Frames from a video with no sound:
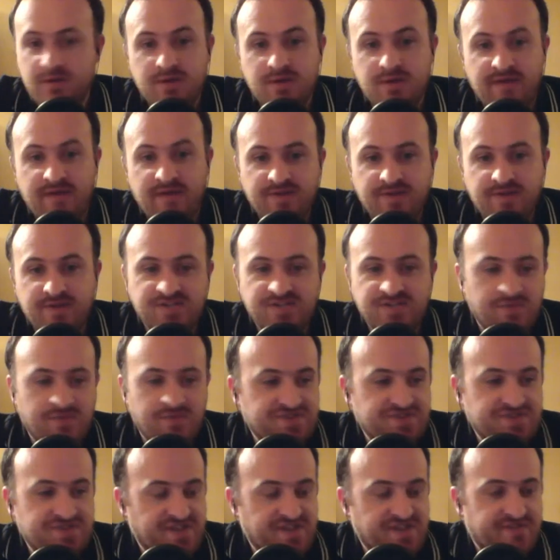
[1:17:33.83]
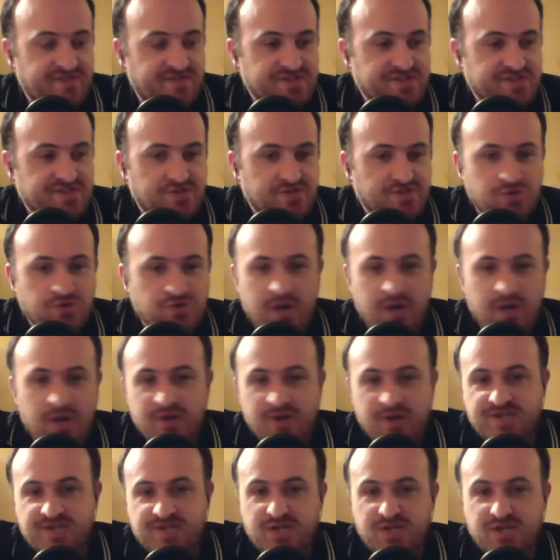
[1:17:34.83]
I think someone said this on
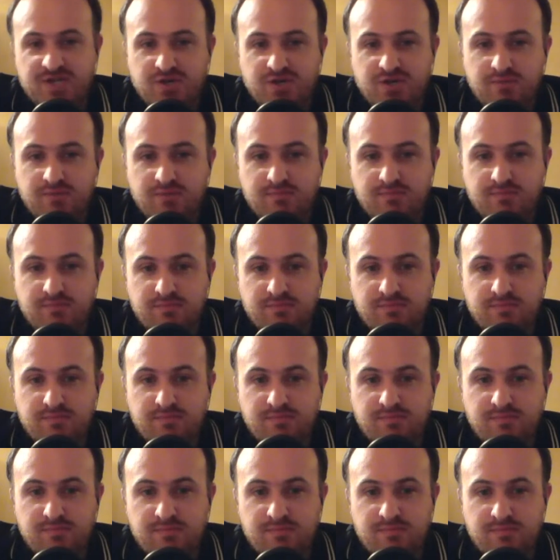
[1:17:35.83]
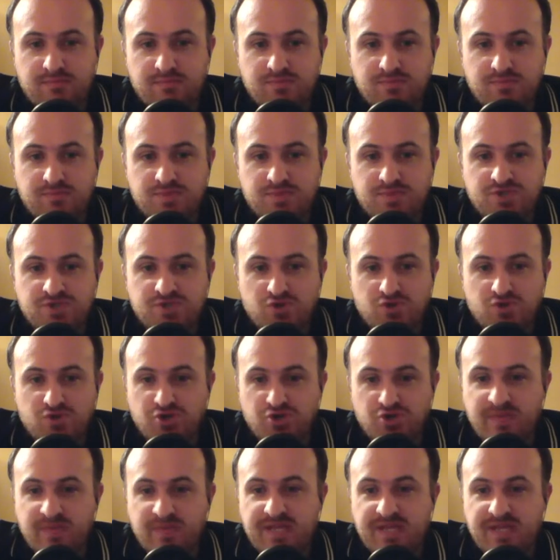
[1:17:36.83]
Twitter. It's like
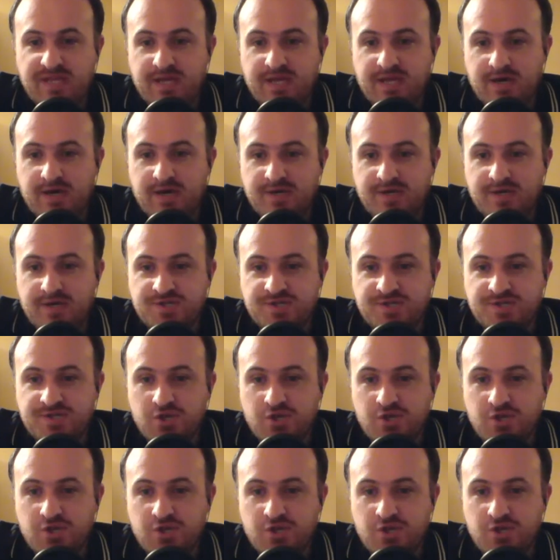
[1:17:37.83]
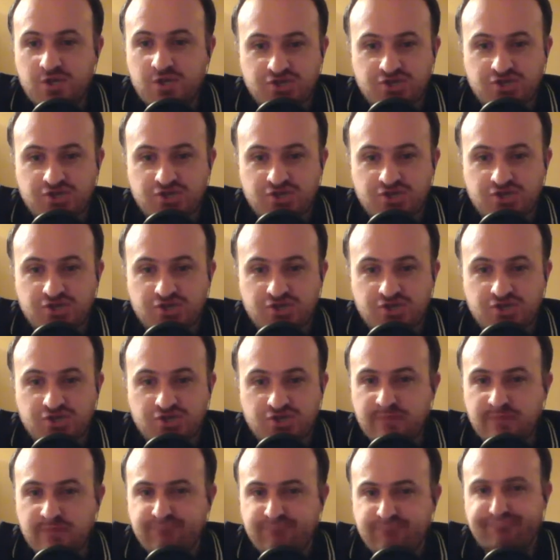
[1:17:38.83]
social media is the new mainstream
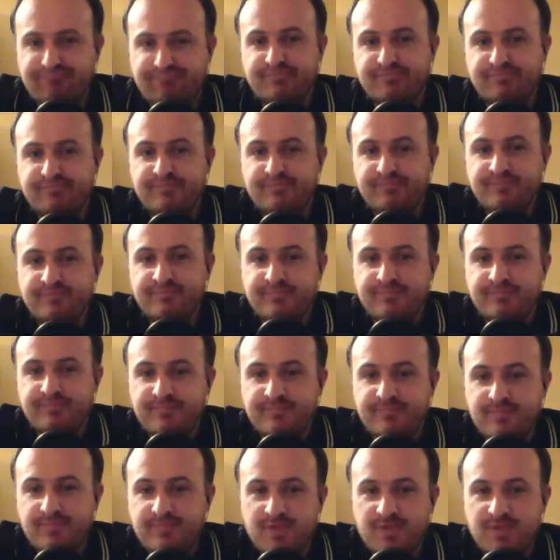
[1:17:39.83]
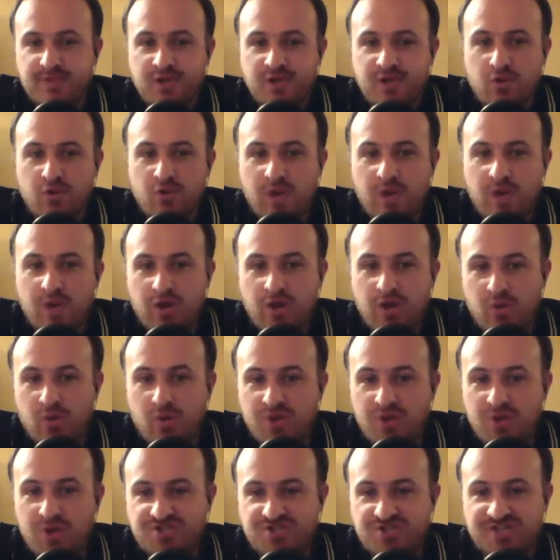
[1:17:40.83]
media. We are
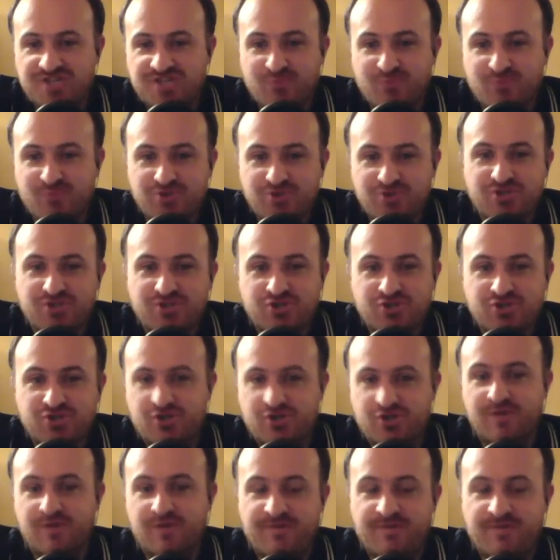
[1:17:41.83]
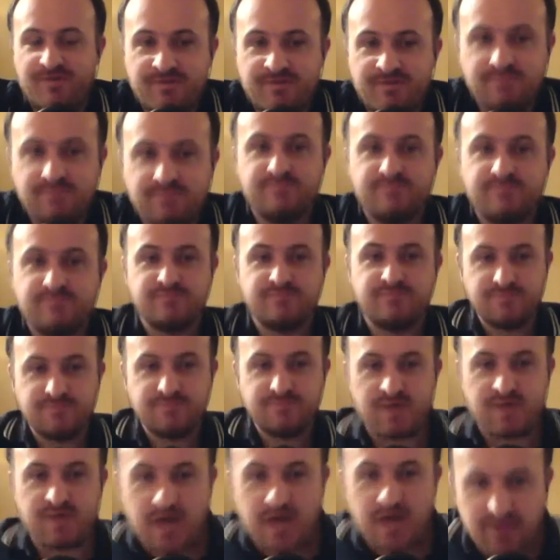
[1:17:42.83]
the ones exposing the truth.
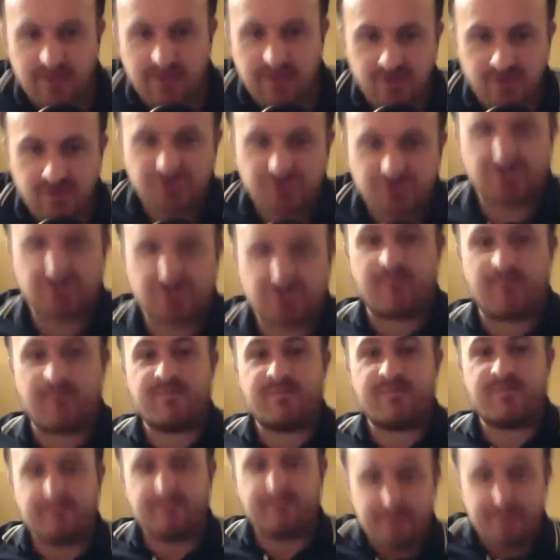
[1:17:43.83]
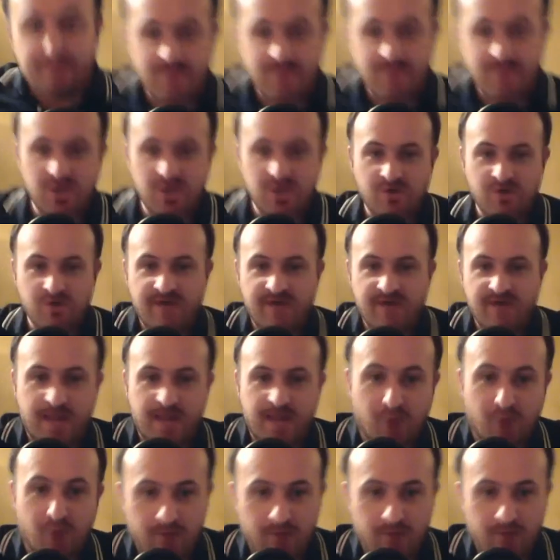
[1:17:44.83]
And then there's some,
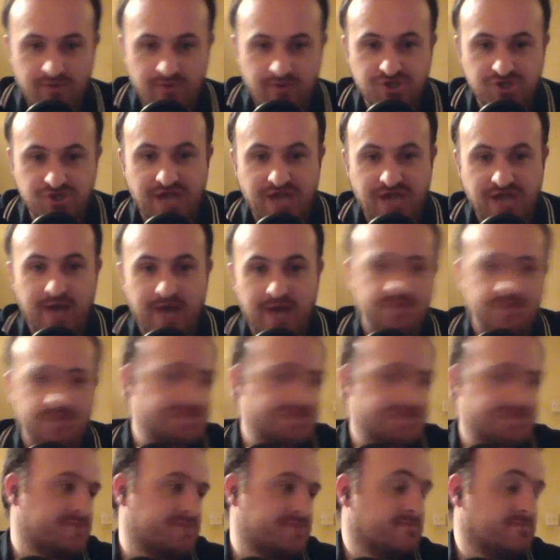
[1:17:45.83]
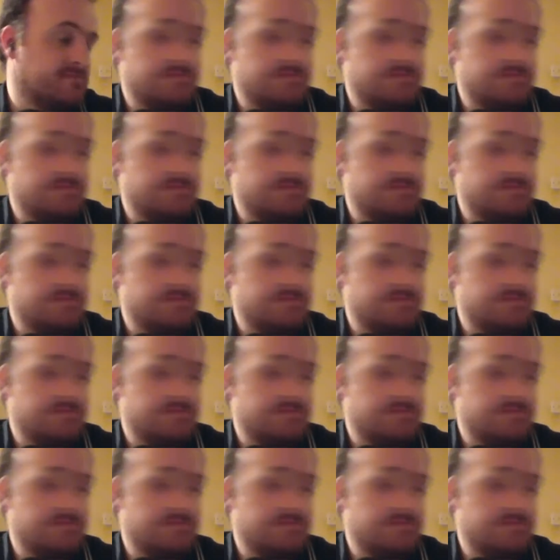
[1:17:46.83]
very popular channels.